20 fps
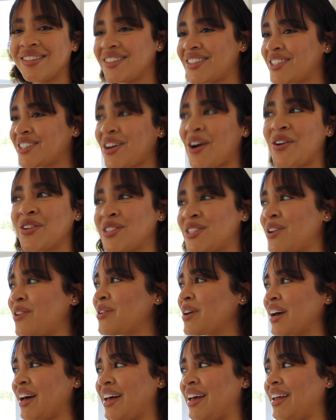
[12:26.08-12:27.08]
so
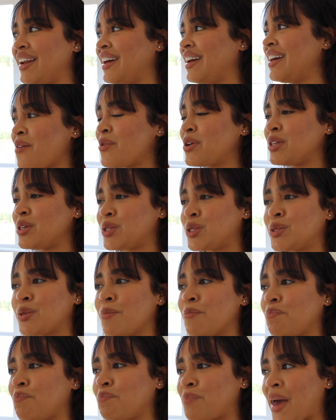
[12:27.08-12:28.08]
so good when you
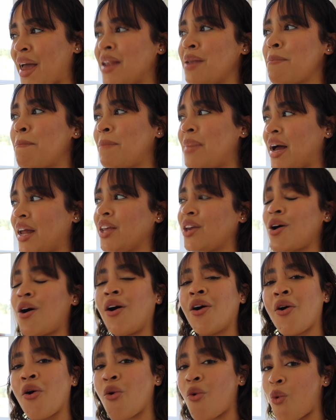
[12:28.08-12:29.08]
spend money
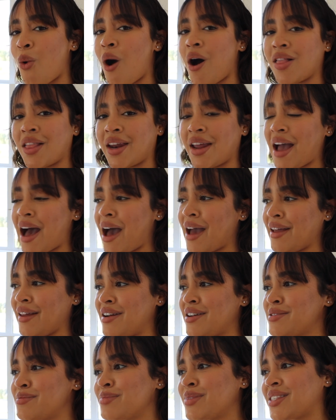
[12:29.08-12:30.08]
on quality
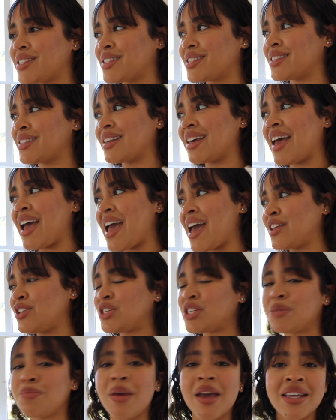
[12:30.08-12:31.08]
items it
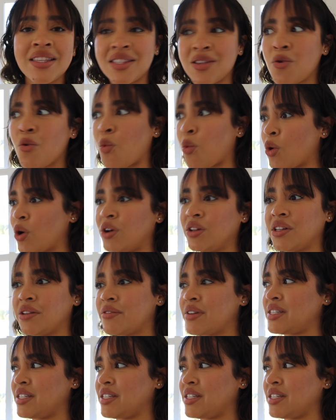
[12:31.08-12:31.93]
just makes a world of a